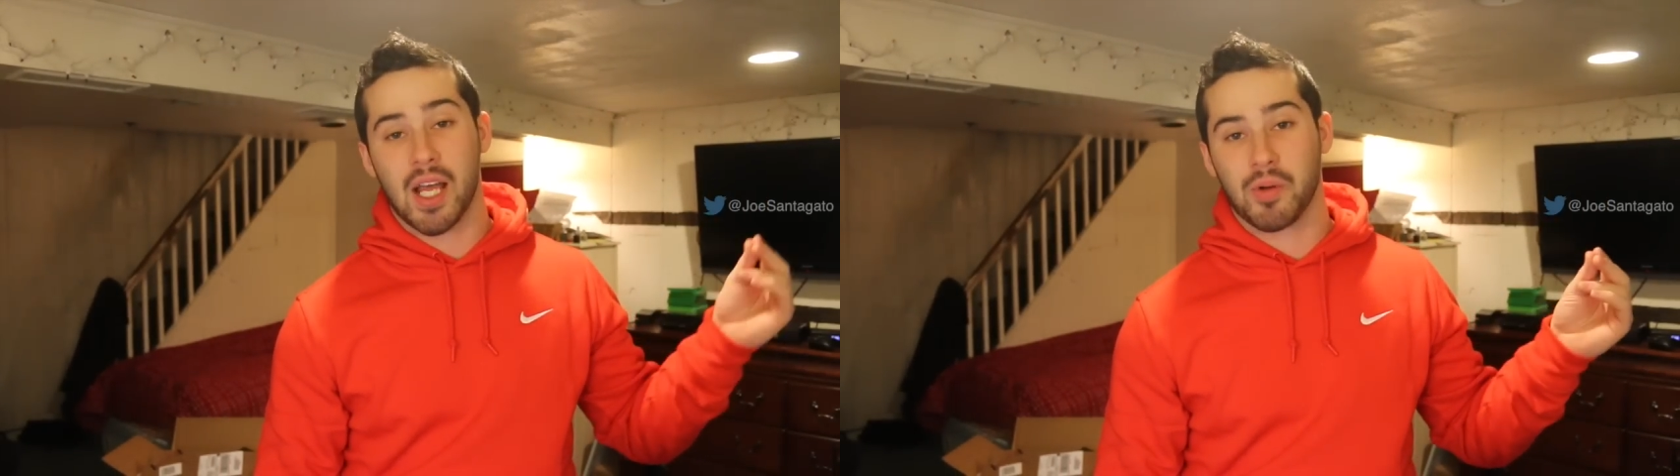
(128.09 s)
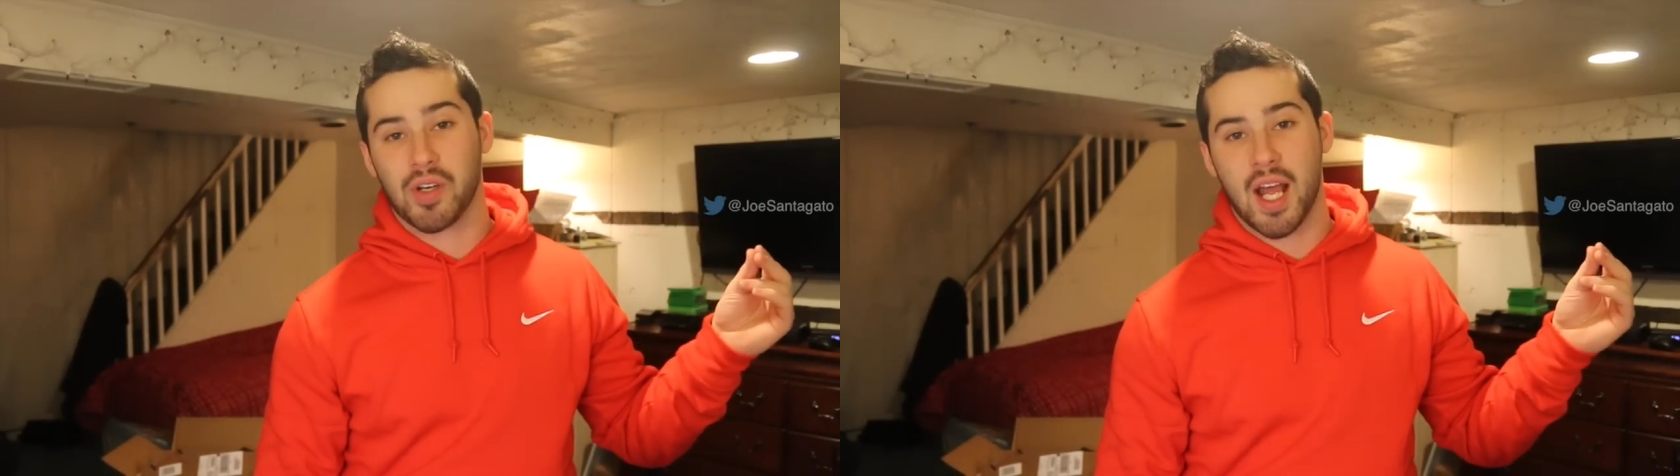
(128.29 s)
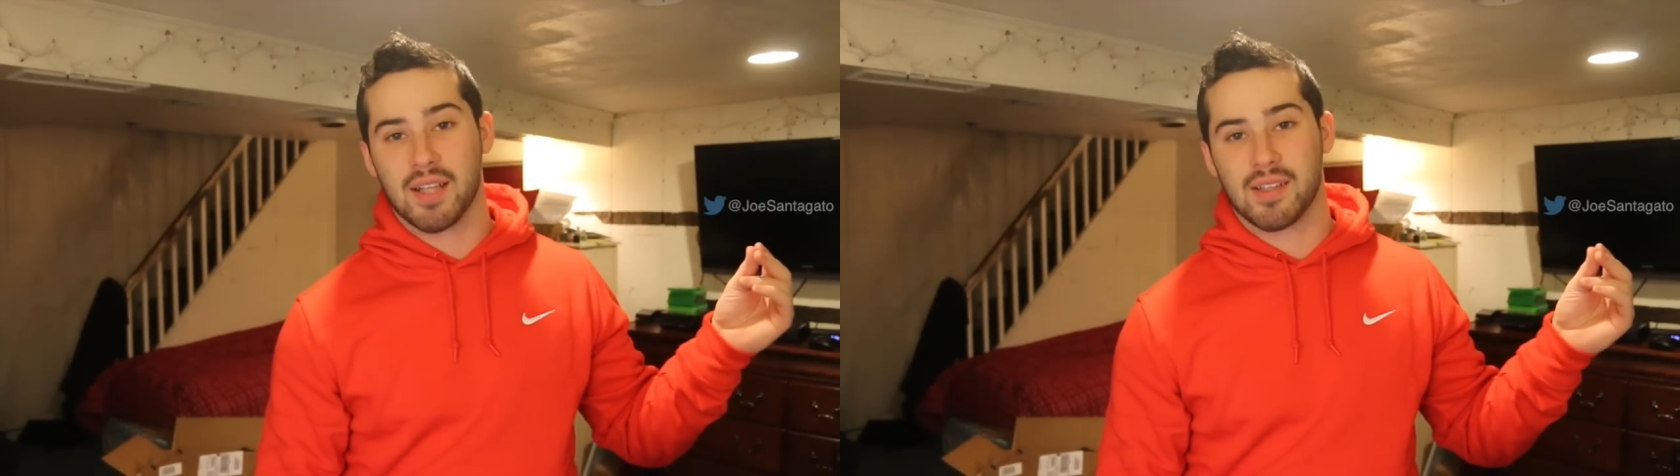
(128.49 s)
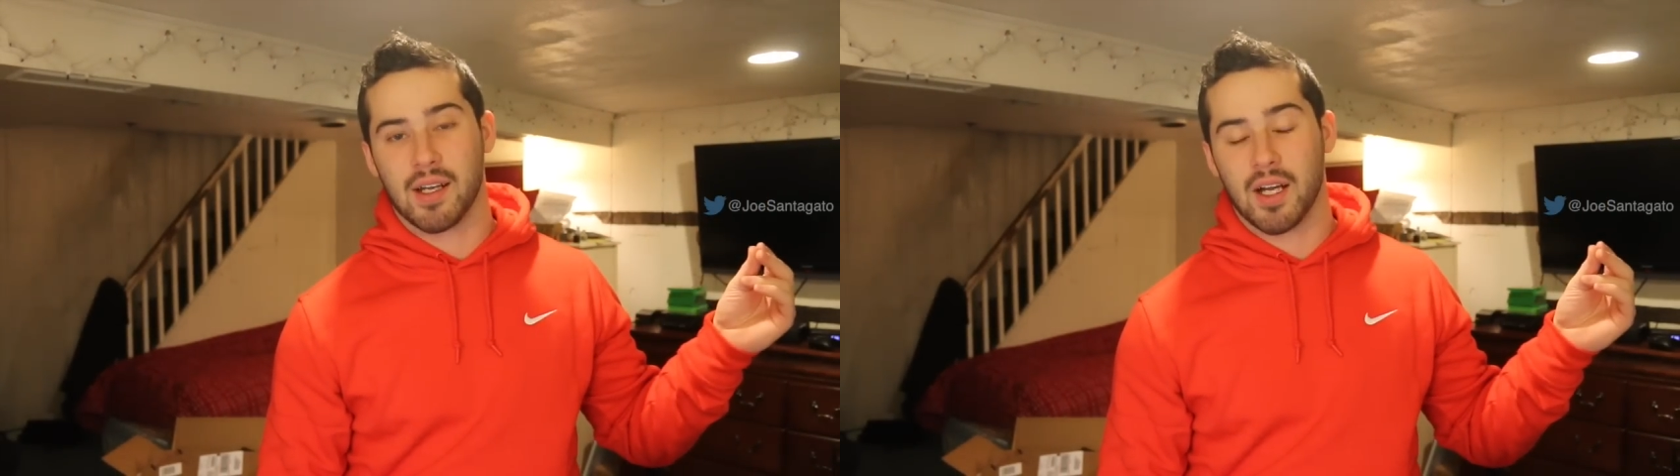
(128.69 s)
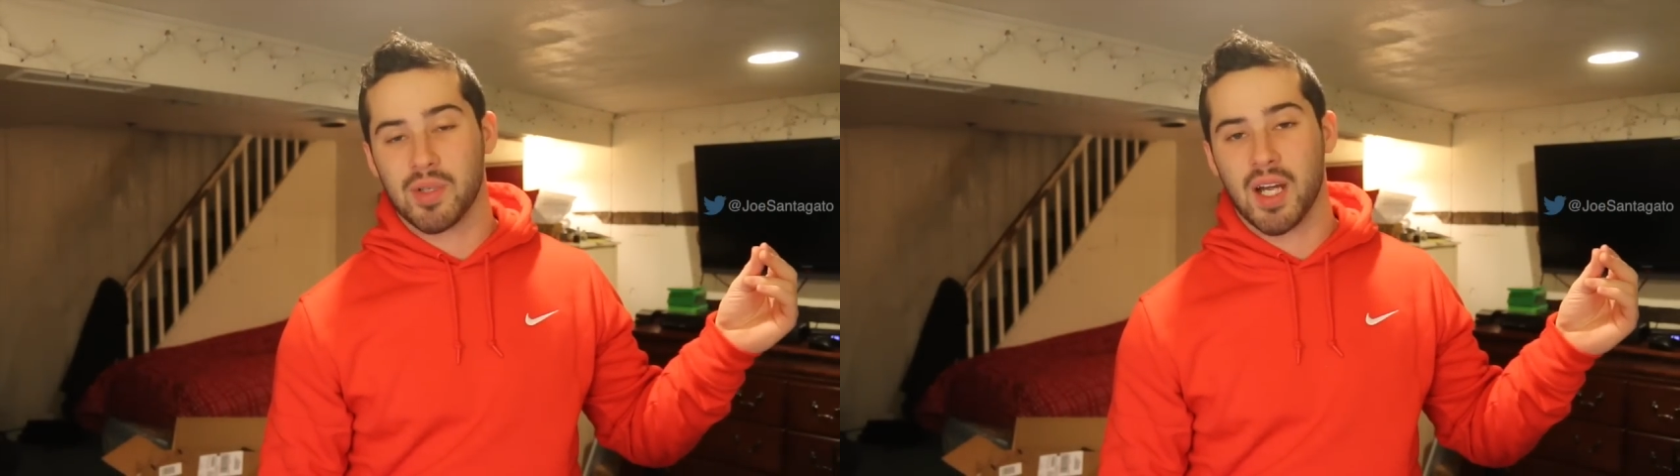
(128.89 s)
like where your head's
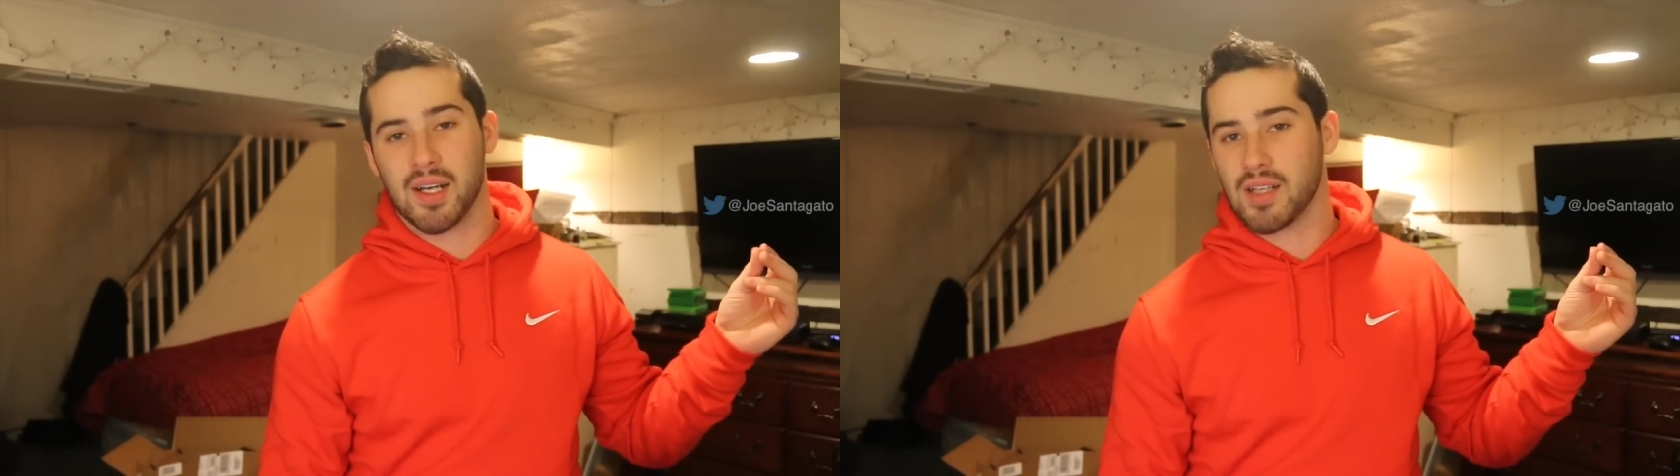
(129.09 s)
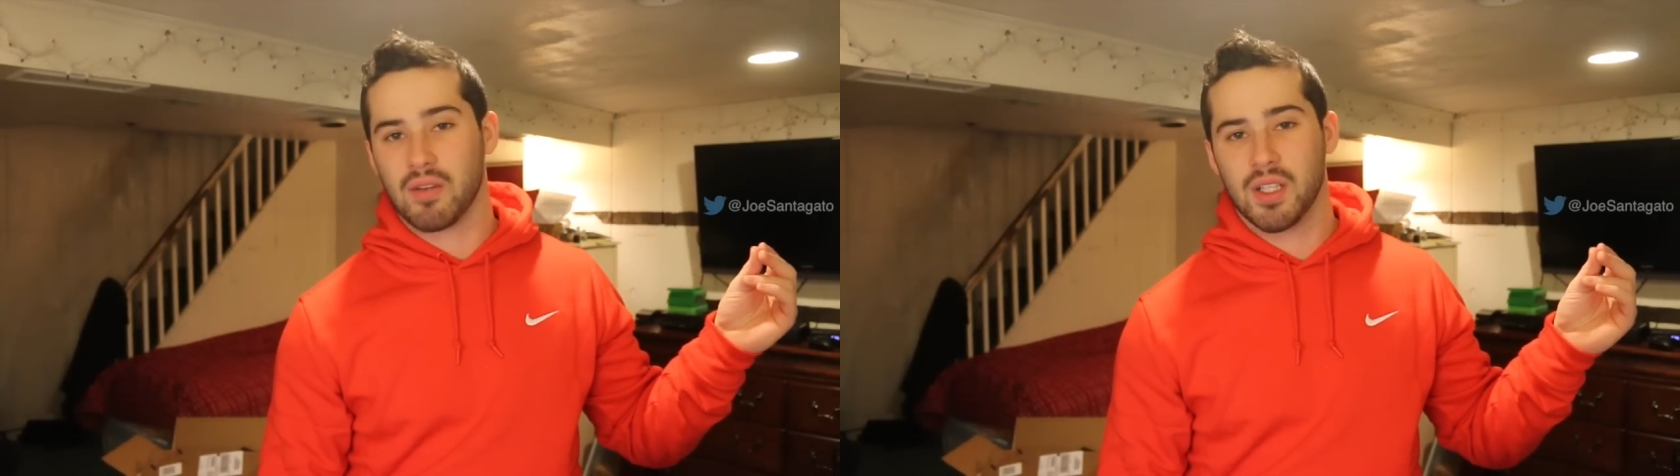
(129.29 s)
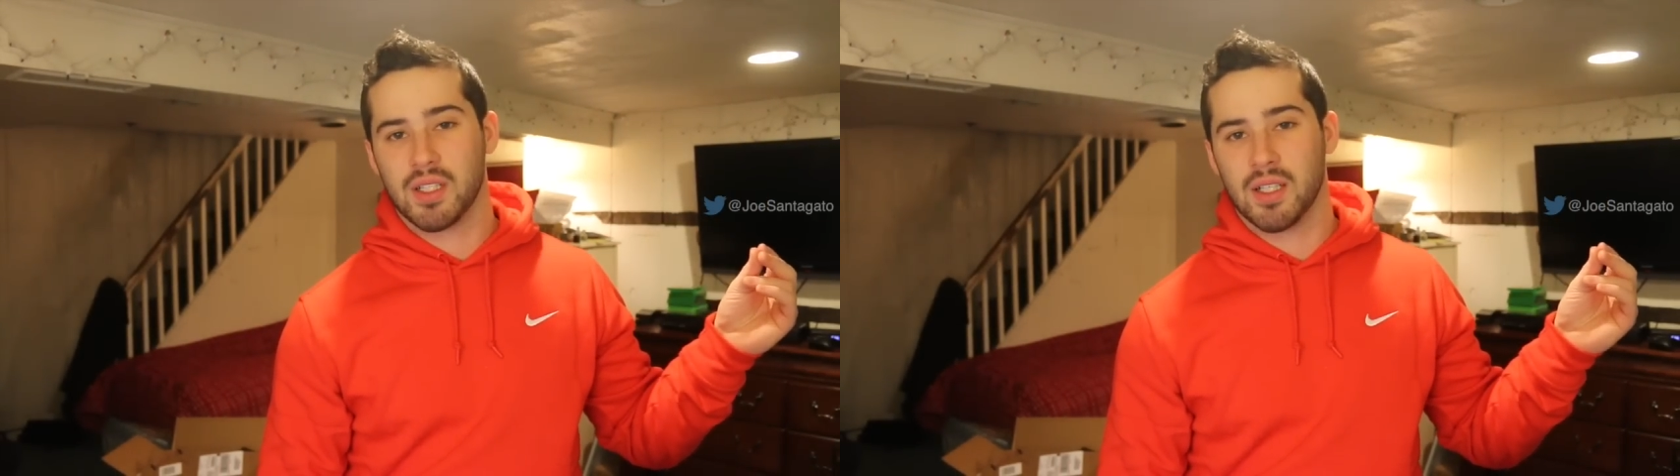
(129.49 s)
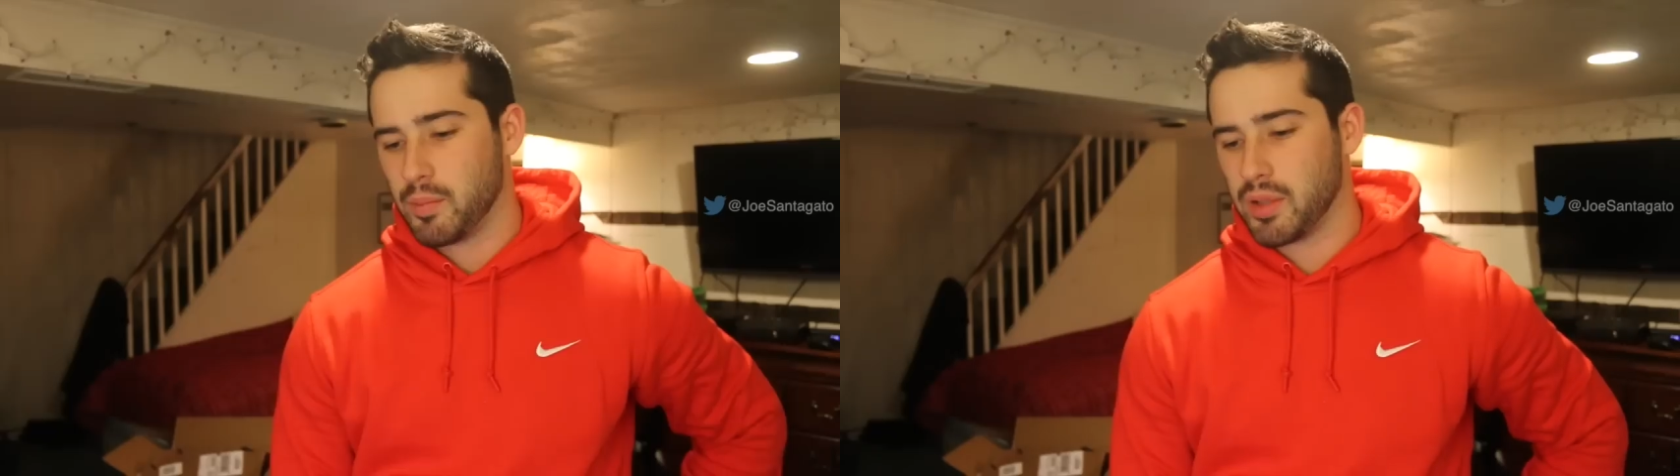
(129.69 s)
at, I'll be honest, I really don't.